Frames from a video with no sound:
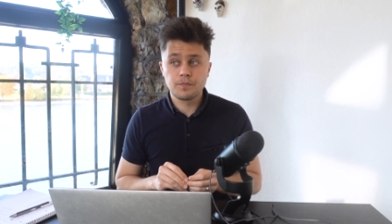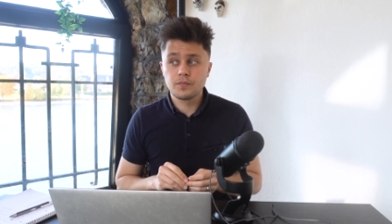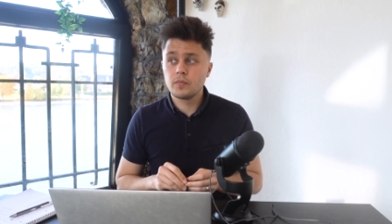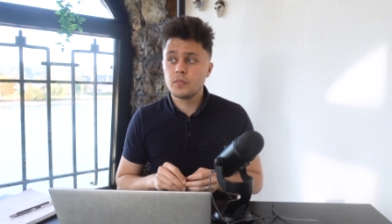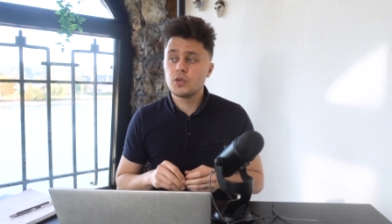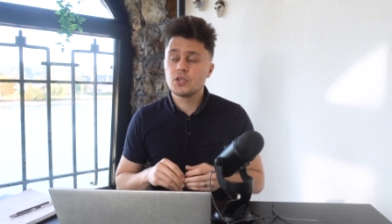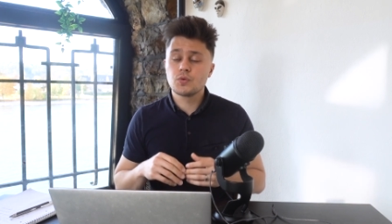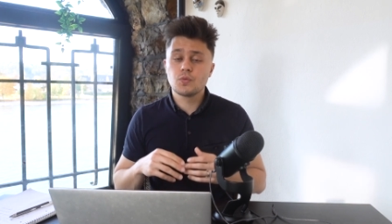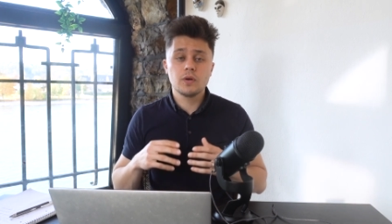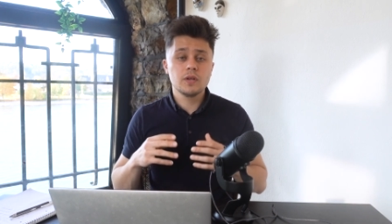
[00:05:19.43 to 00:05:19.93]

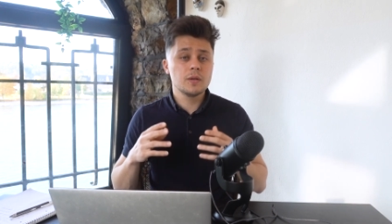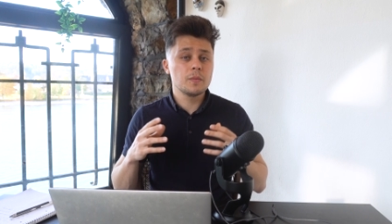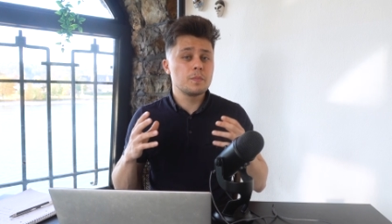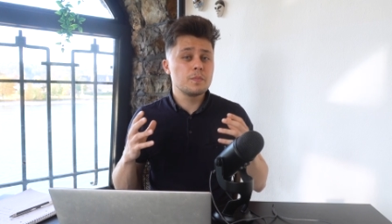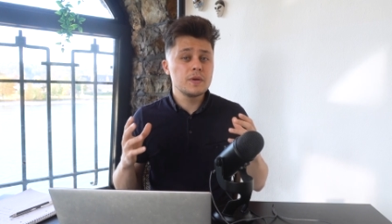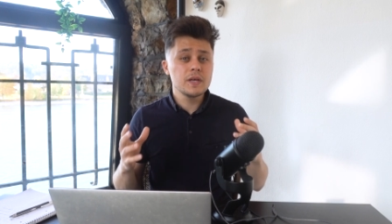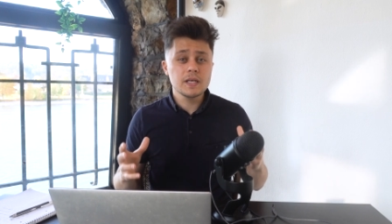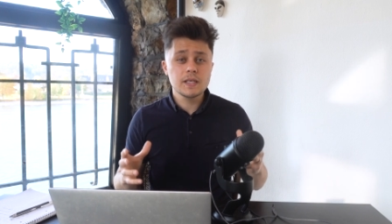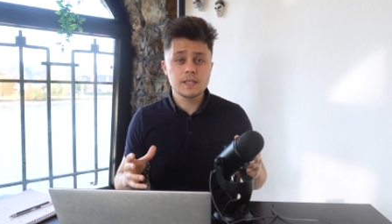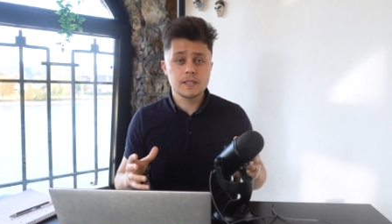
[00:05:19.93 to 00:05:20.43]
Because one of the
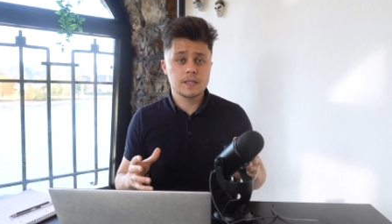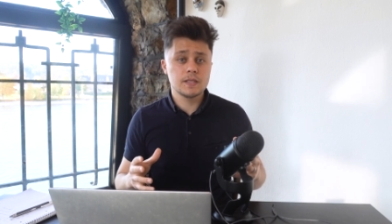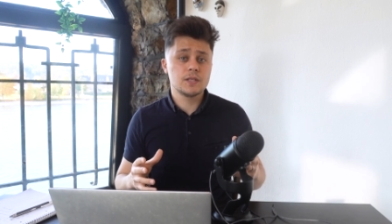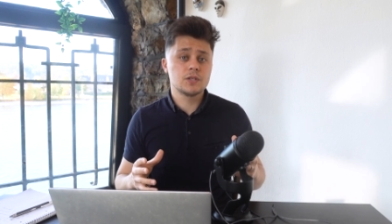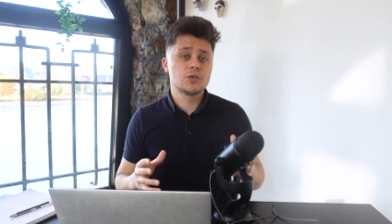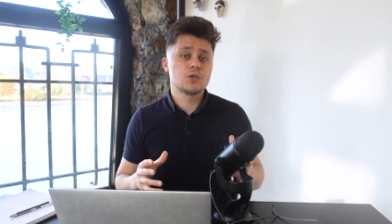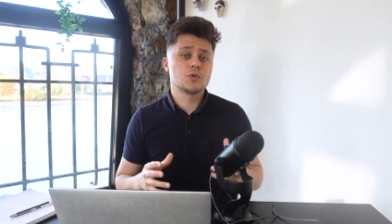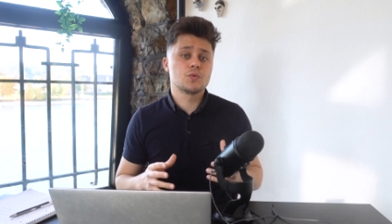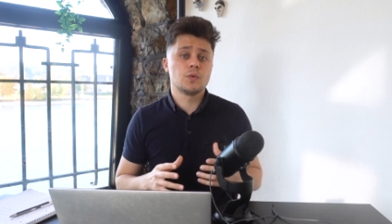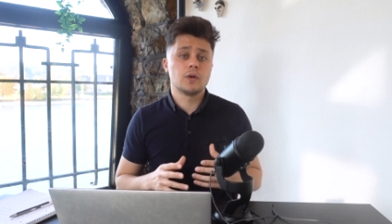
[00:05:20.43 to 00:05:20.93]
biggest
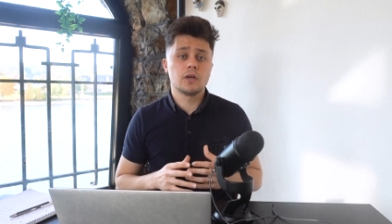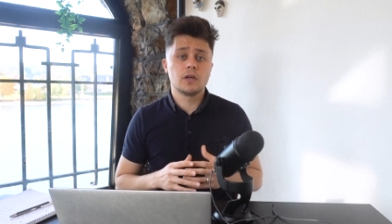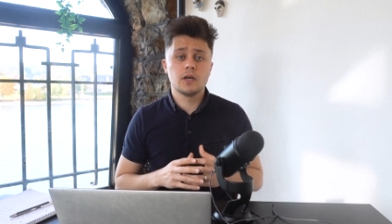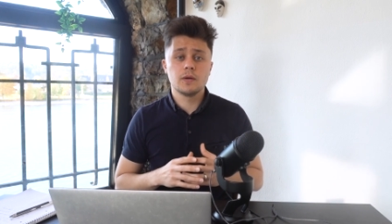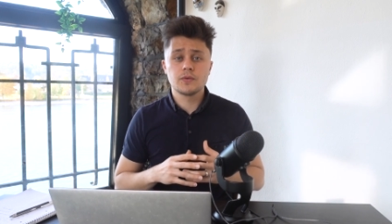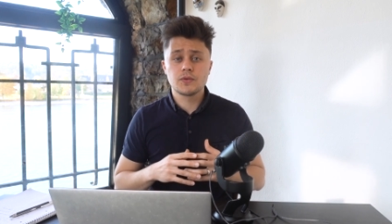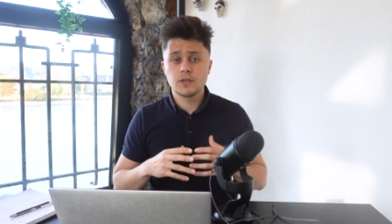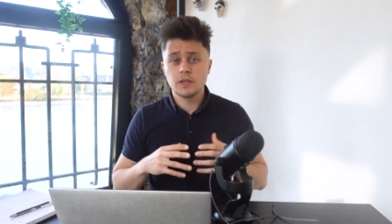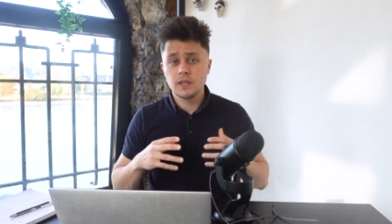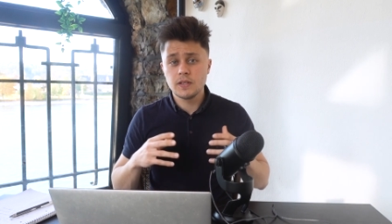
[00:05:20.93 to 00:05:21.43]
issues when it
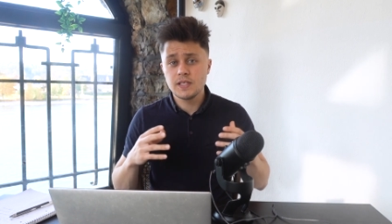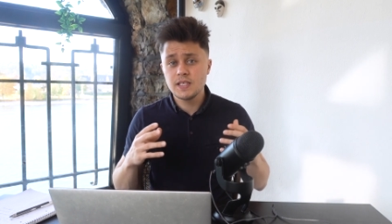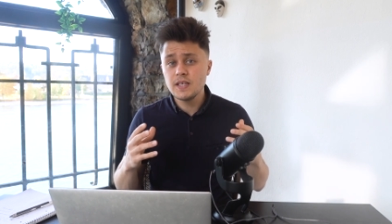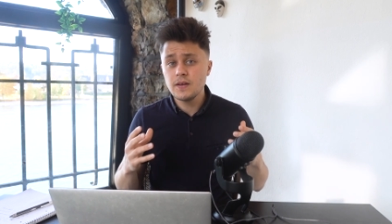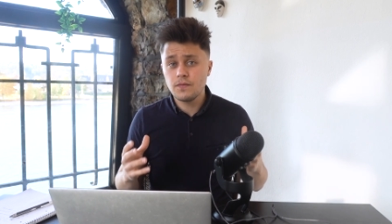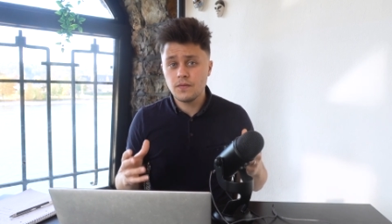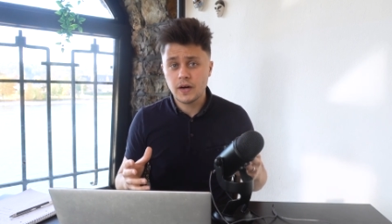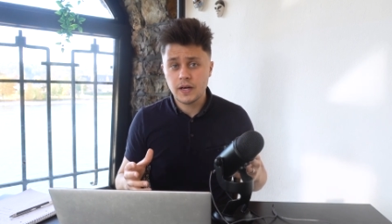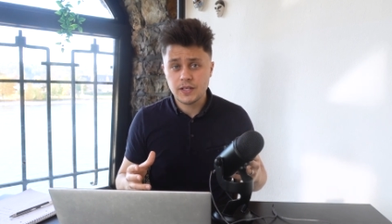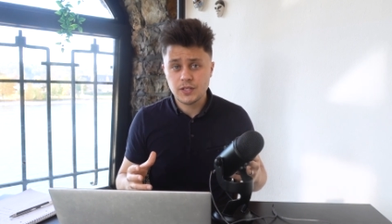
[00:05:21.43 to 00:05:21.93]
comes to the DeFi